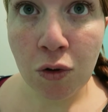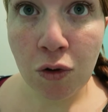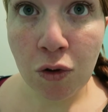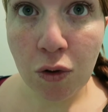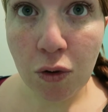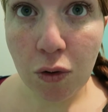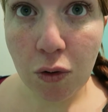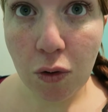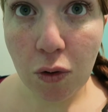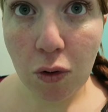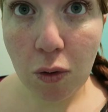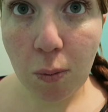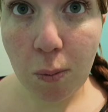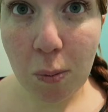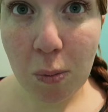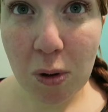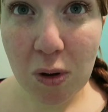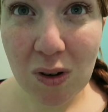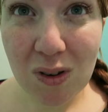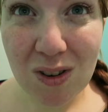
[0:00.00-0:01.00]
to
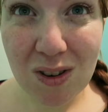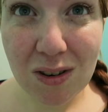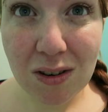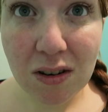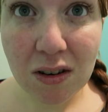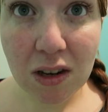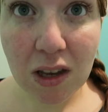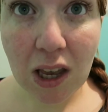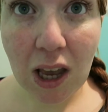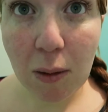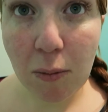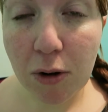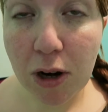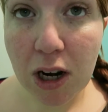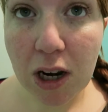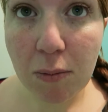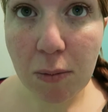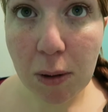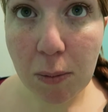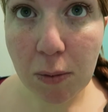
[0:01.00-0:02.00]
put a
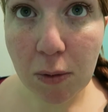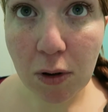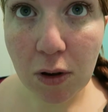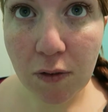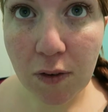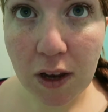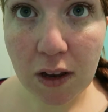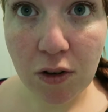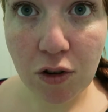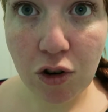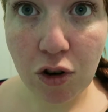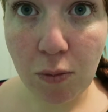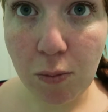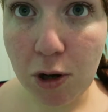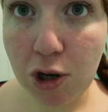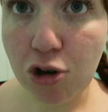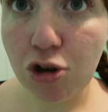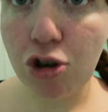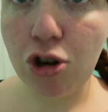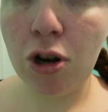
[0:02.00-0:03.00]
camera in people's face too
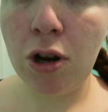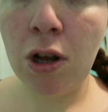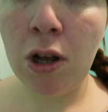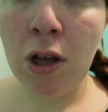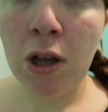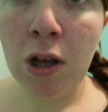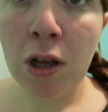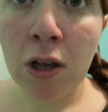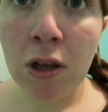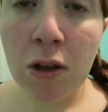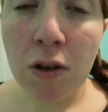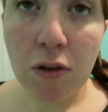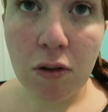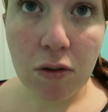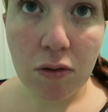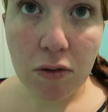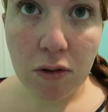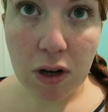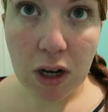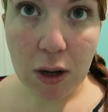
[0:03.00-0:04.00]
much.
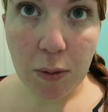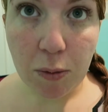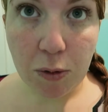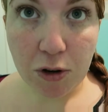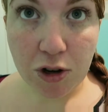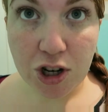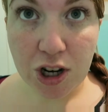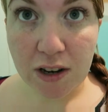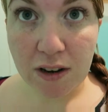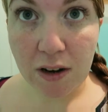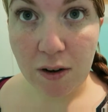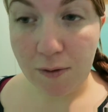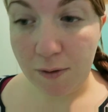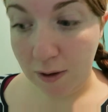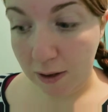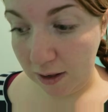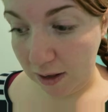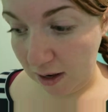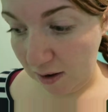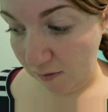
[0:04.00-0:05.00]
So I apologize in
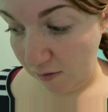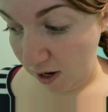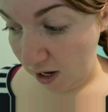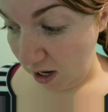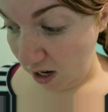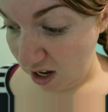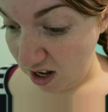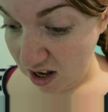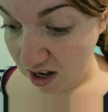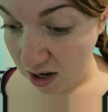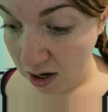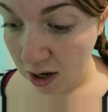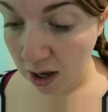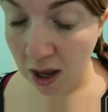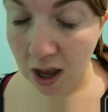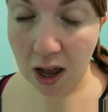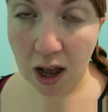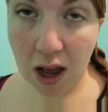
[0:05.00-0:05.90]
advance if it is